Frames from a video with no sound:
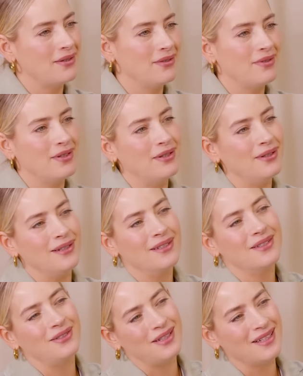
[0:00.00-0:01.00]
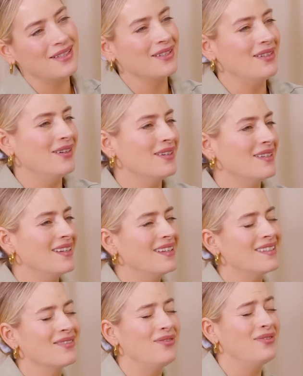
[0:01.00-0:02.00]
overcooked or undercooked,
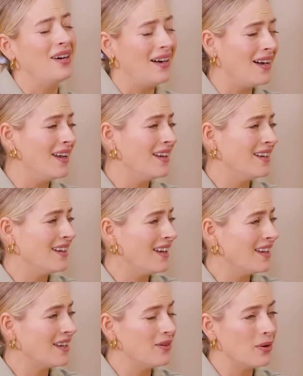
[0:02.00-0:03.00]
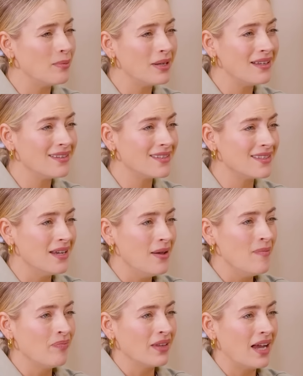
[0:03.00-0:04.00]
it's fine.
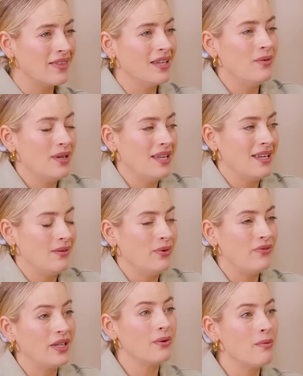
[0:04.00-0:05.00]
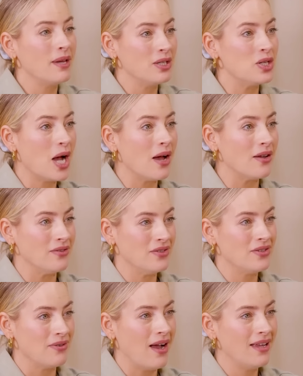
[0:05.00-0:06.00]
I think we feel like we're being
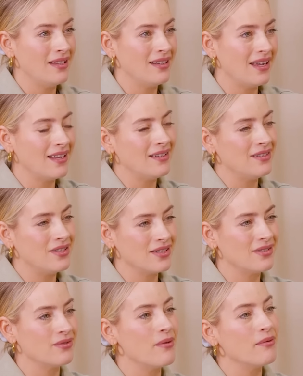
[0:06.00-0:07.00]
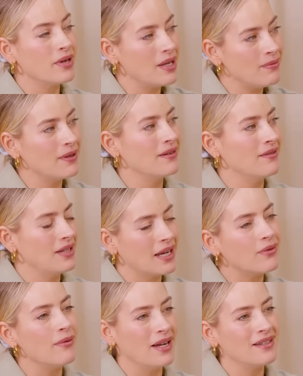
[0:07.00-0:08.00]
judged, right? And just keeping,
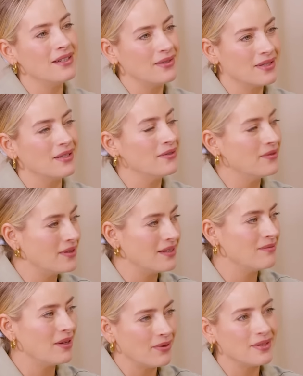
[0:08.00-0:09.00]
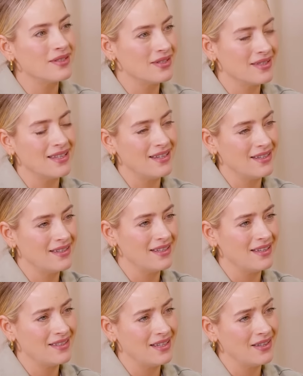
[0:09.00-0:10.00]
reminding yourself that everyone's just there to
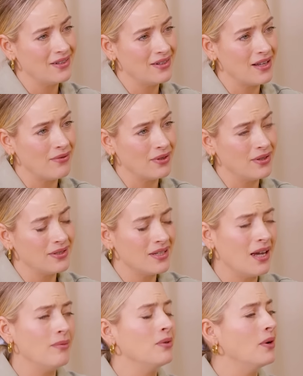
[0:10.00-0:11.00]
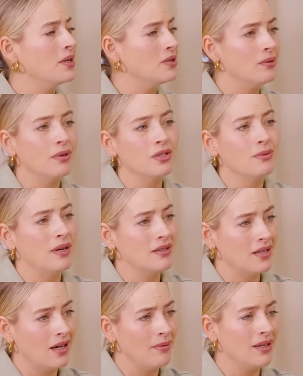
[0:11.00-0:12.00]
get together and have a good time. Don't worry too much about
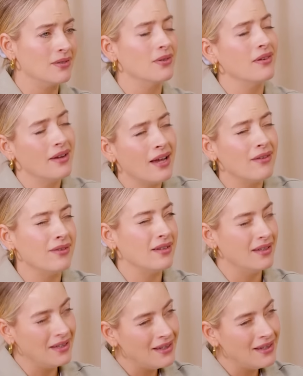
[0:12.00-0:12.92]
timings, although I have a